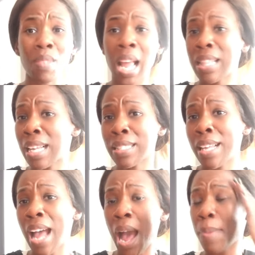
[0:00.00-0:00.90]
and that's
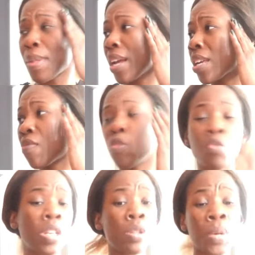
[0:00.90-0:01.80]
it i'm not even
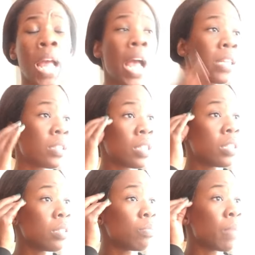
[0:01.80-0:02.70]
regluing
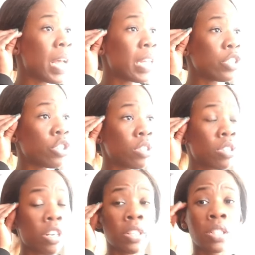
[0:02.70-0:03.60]
the my edges are
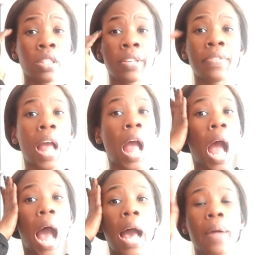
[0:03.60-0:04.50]
starting to lift
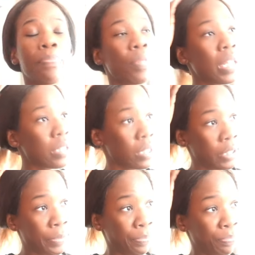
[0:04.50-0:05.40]
i
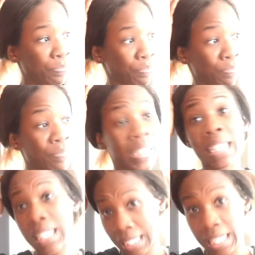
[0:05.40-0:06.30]
listen
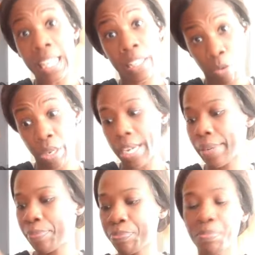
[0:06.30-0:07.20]
listen okay
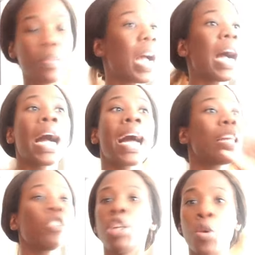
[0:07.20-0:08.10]

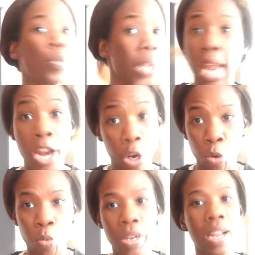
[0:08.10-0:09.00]
i don't care
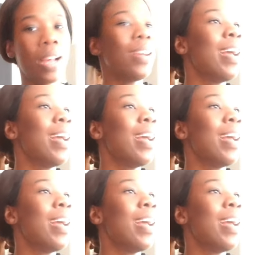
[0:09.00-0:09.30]
we not